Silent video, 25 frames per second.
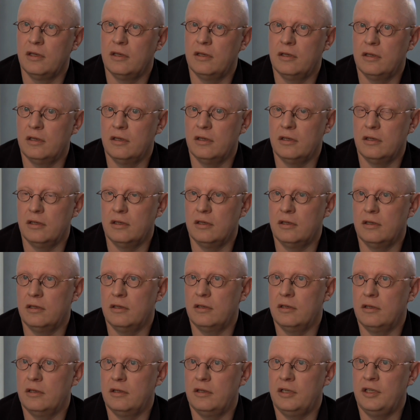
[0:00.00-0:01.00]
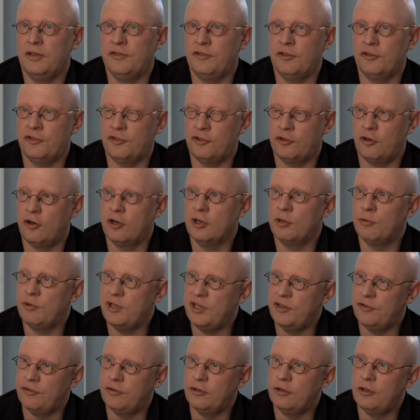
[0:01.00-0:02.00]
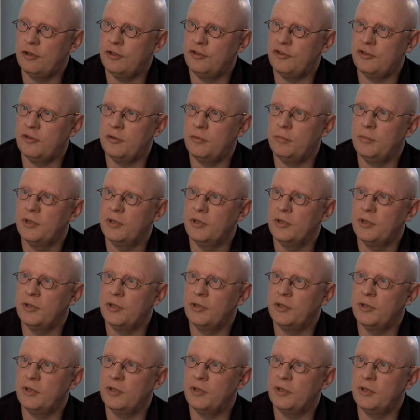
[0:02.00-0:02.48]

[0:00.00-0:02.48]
It's a strong research